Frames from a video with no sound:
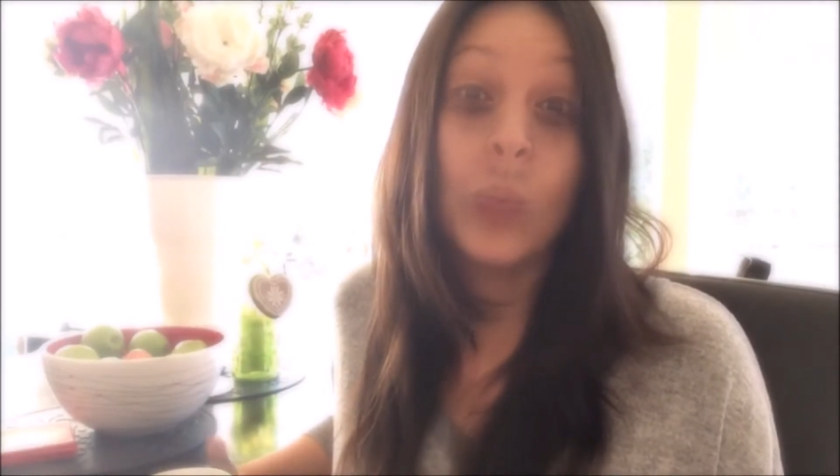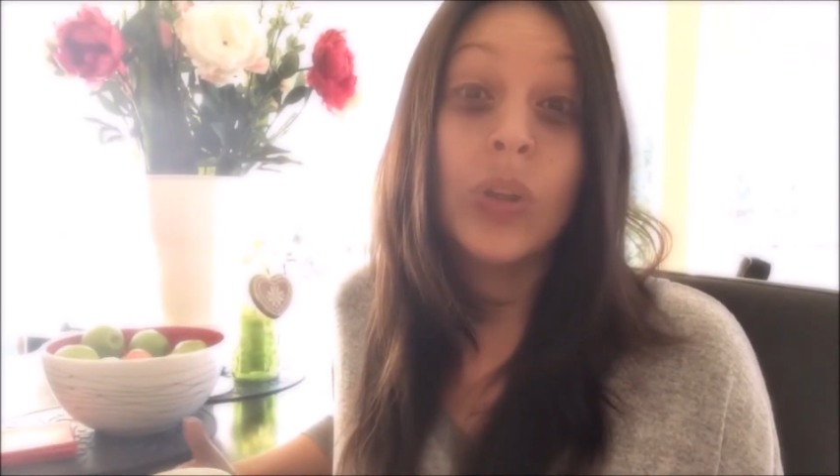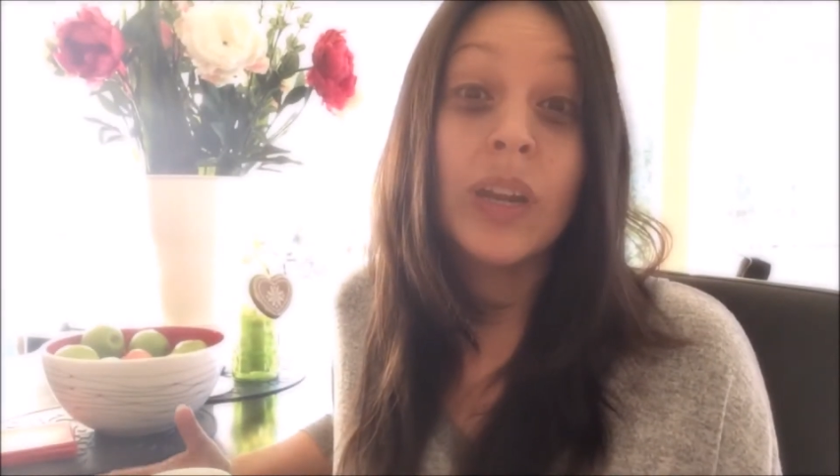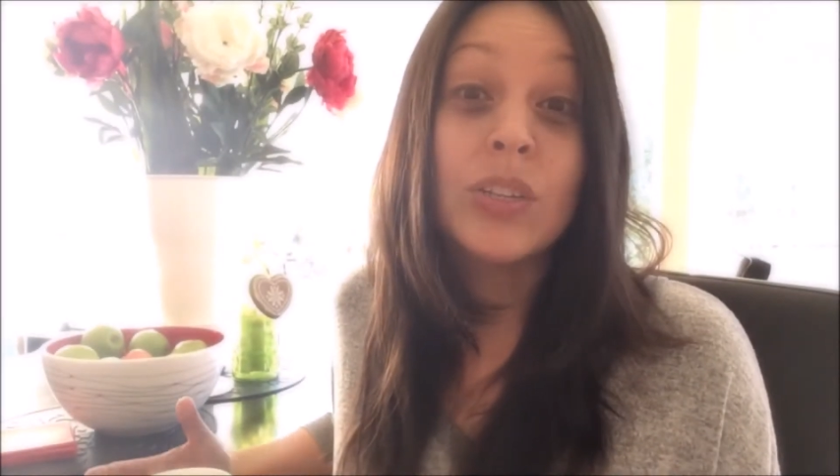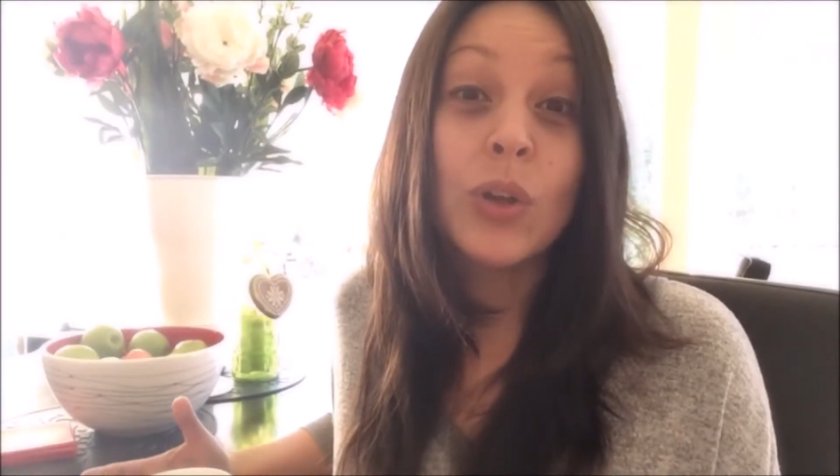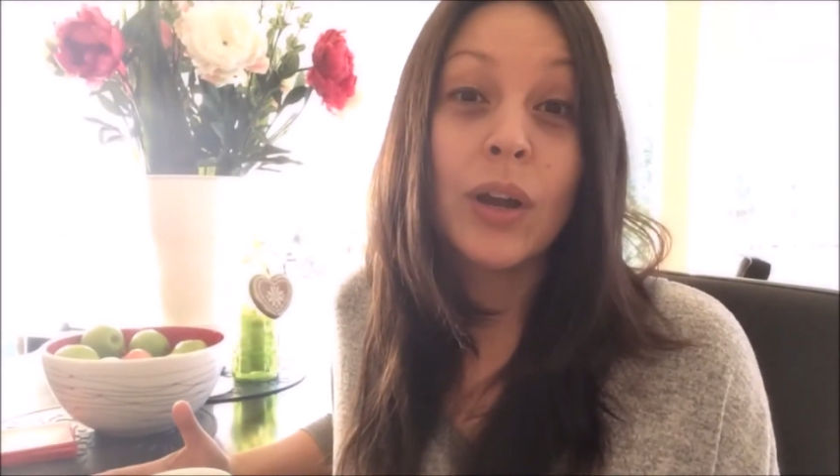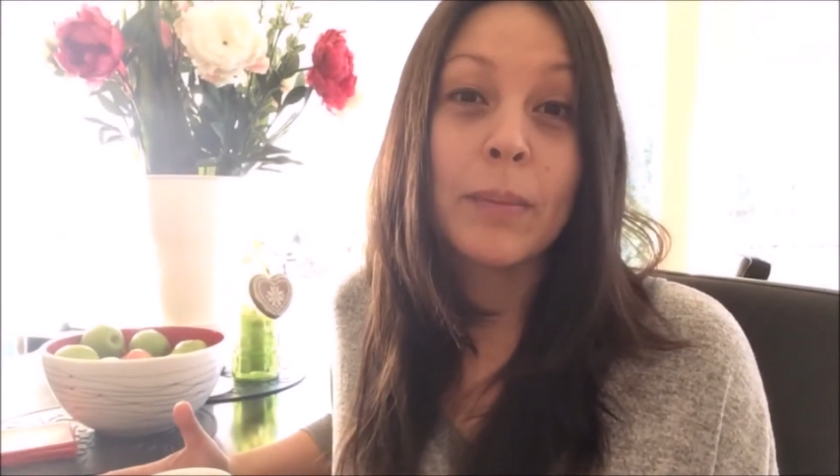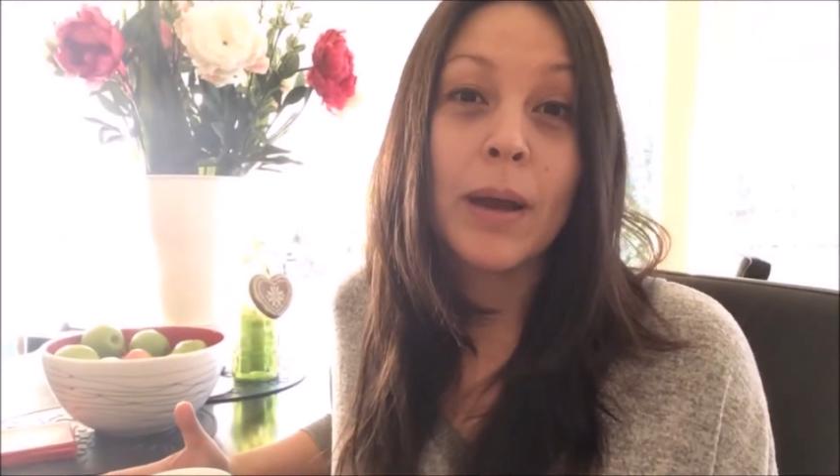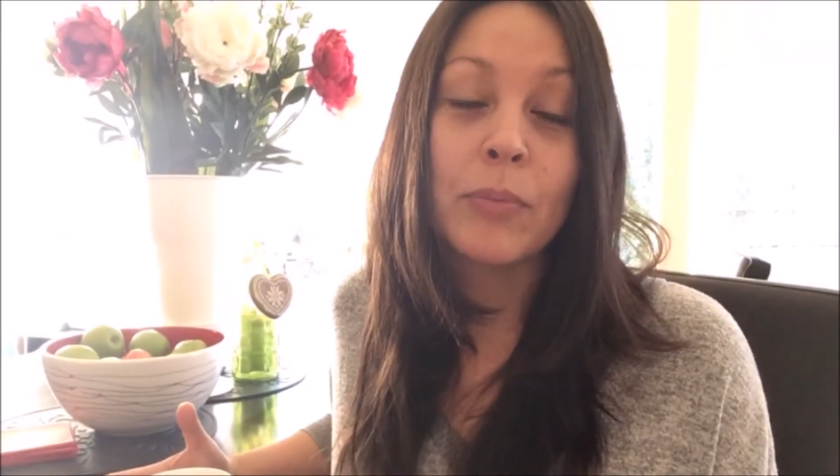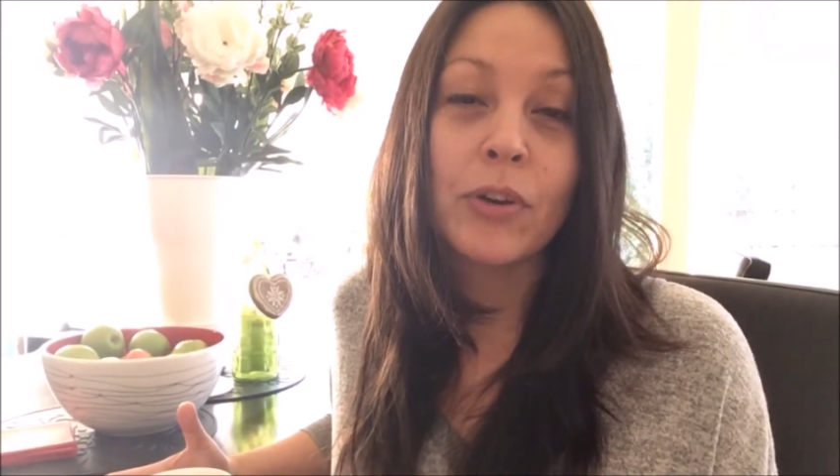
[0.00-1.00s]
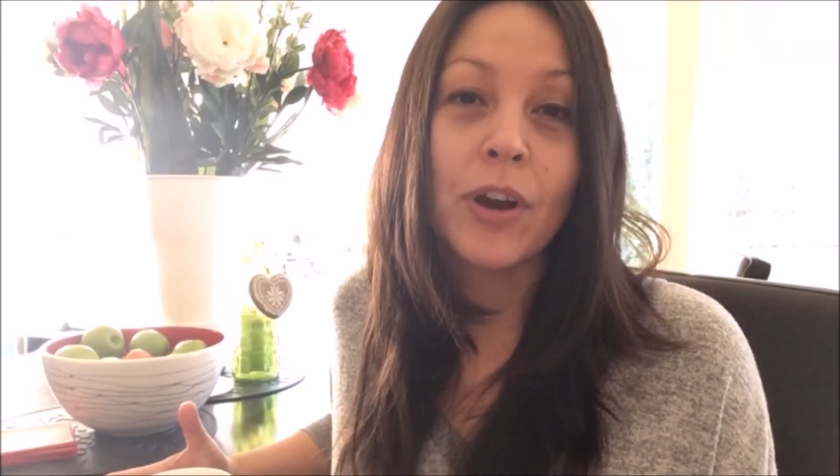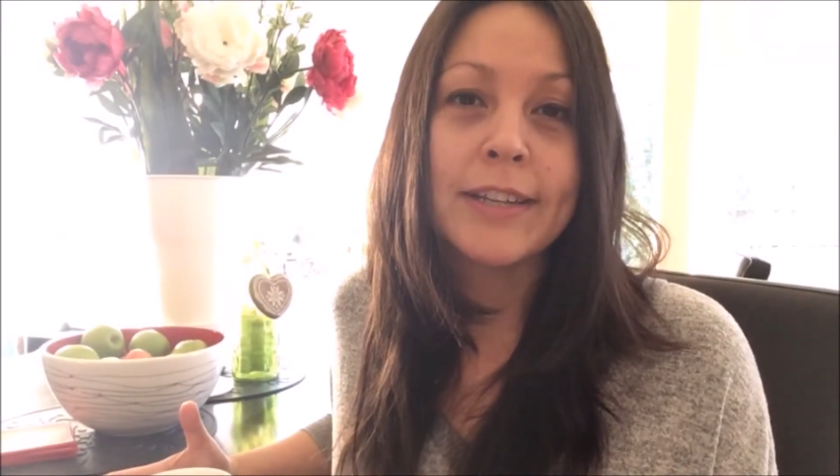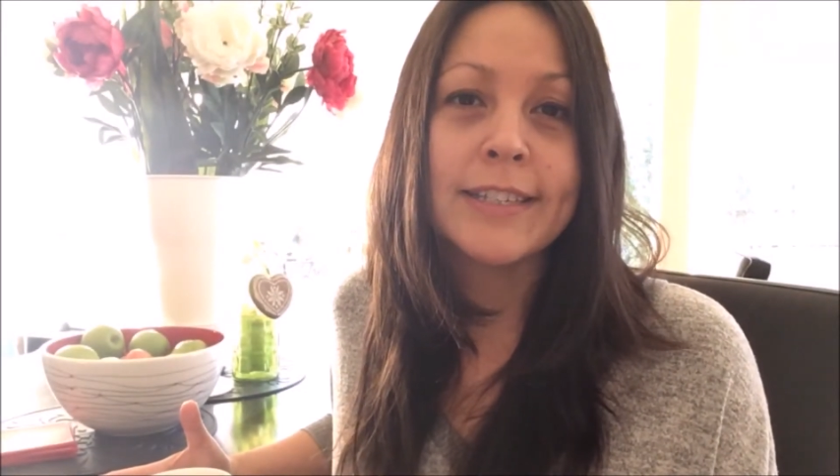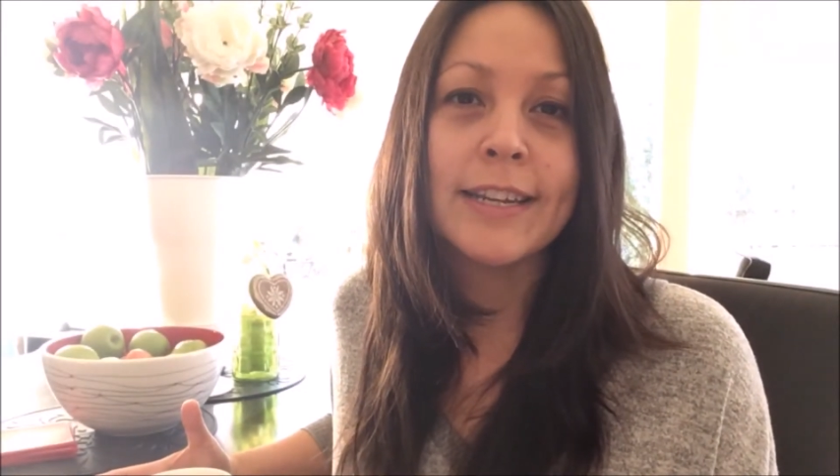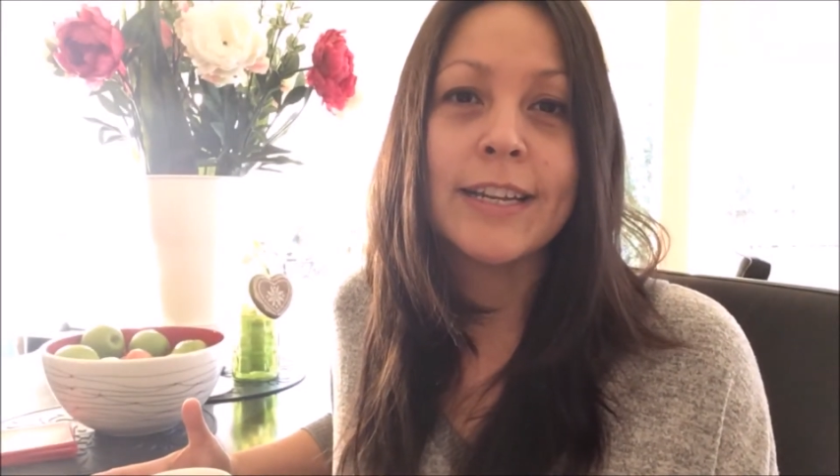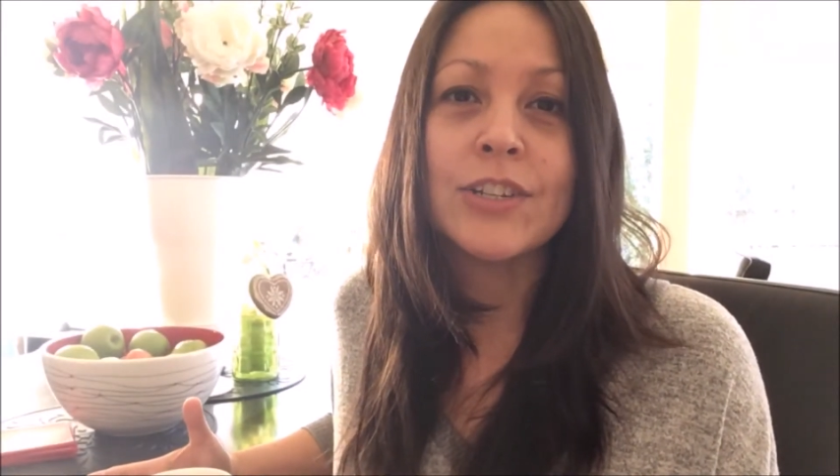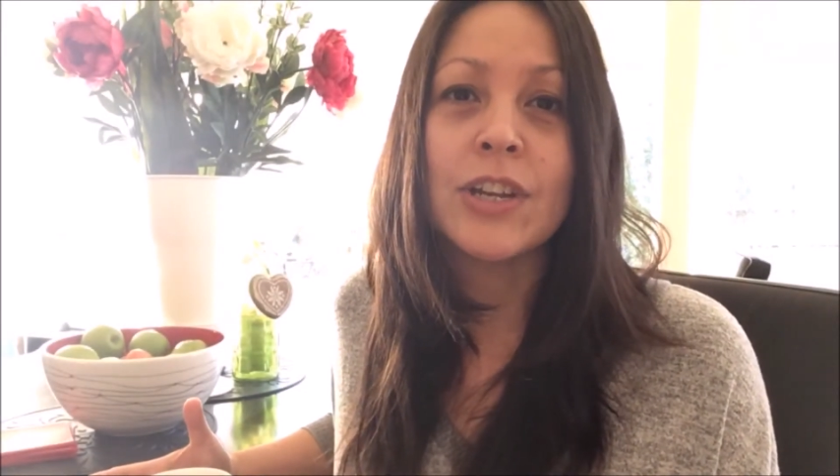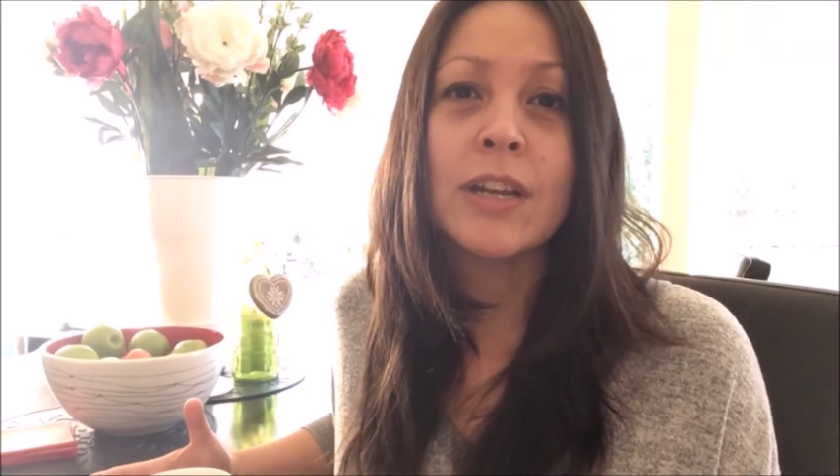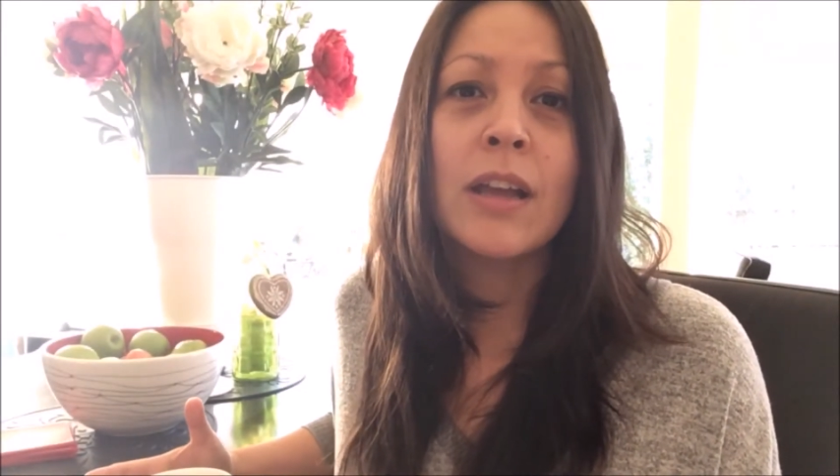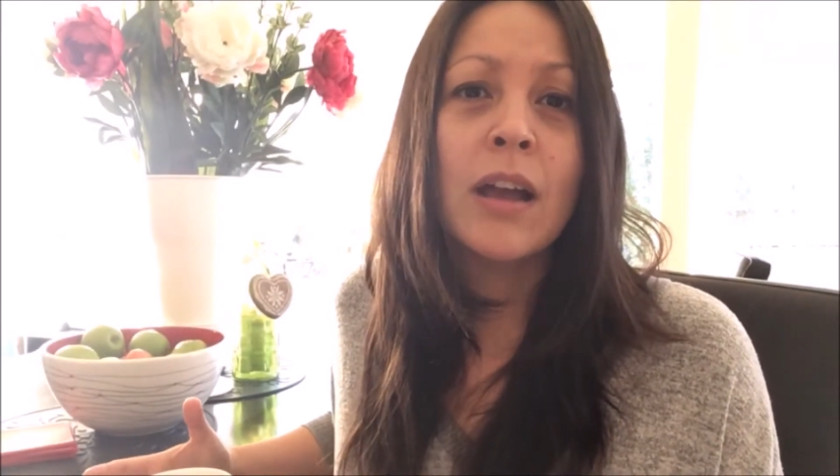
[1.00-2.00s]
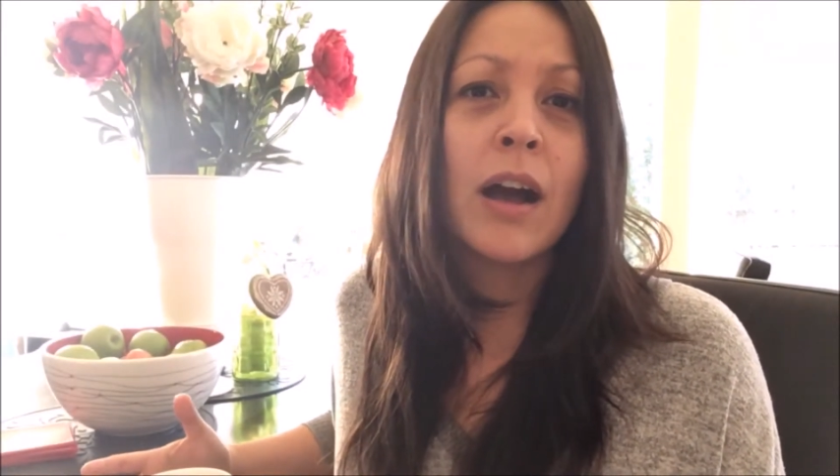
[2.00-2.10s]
And when I talk about procrastination,